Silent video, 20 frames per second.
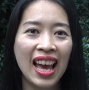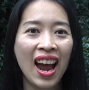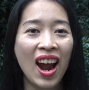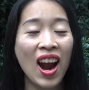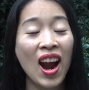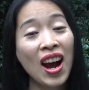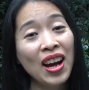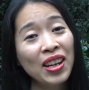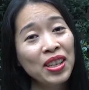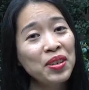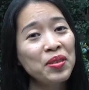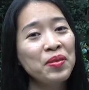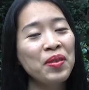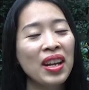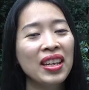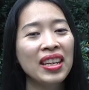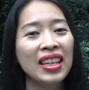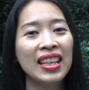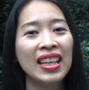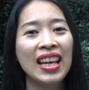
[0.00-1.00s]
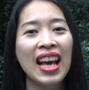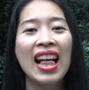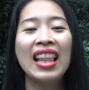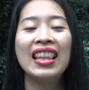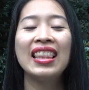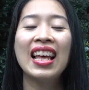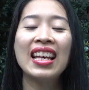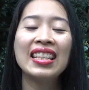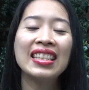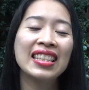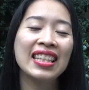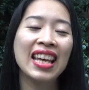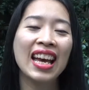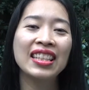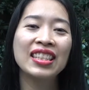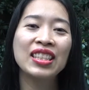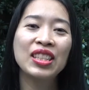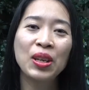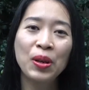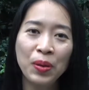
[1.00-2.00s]
Are you ready? Let's
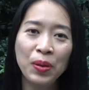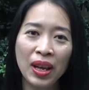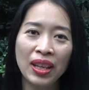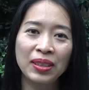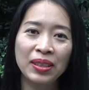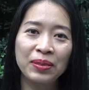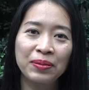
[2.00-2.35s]
get to it.